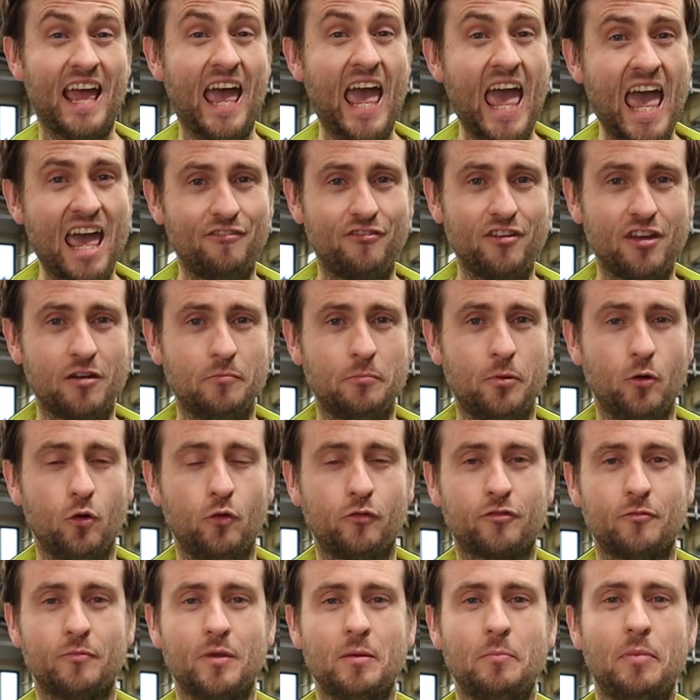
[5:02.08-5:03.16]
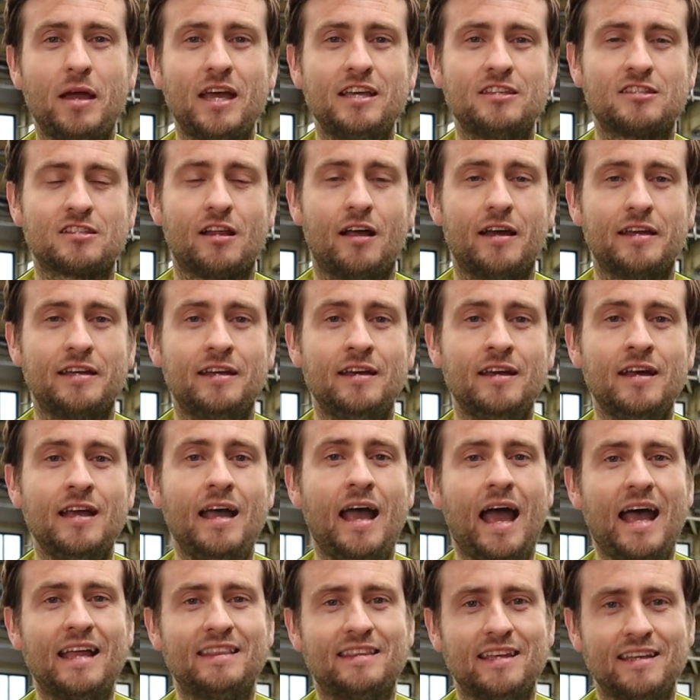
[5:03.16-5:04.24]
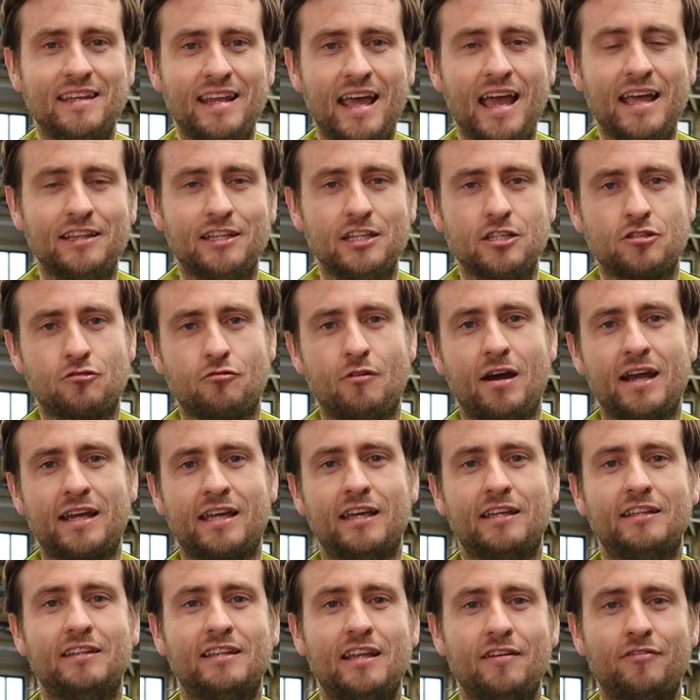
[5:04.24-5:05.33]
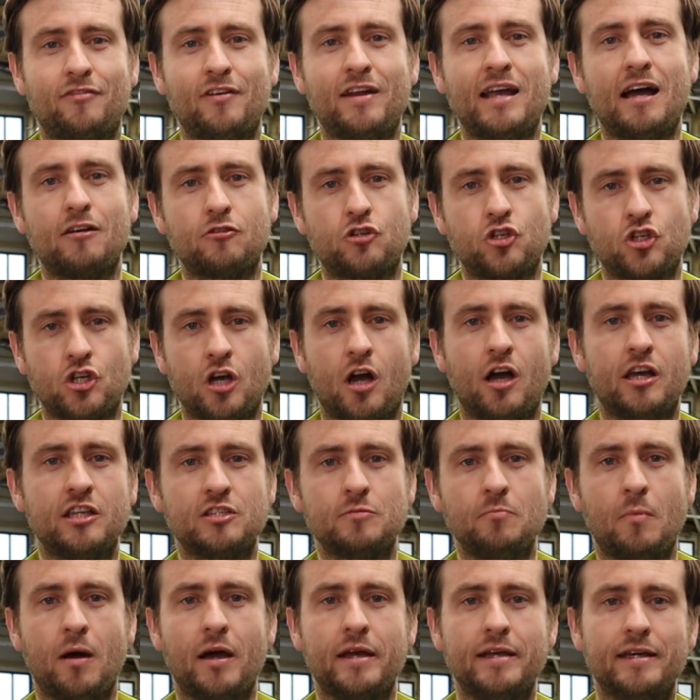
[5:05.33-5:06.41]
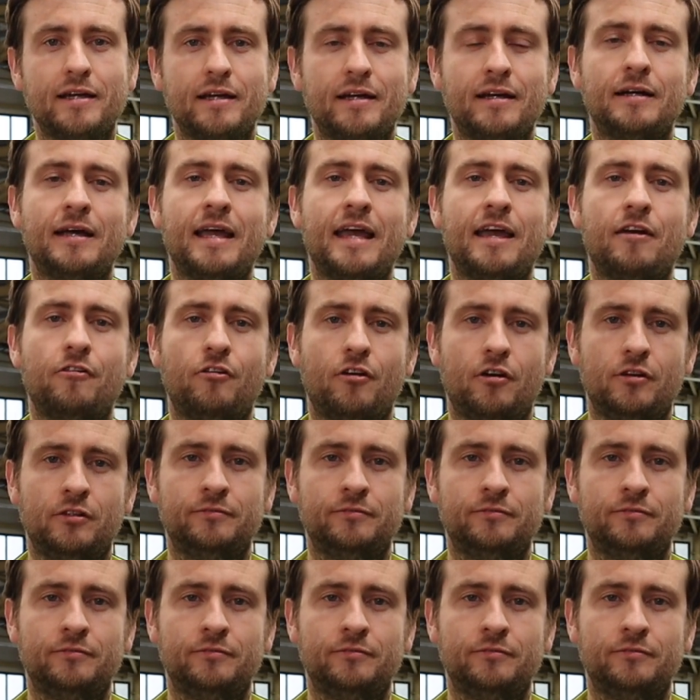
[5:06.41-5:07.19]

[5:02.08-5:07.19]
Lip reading: heavier ball from the baseline. At the net, this racket definitely outshines my aero.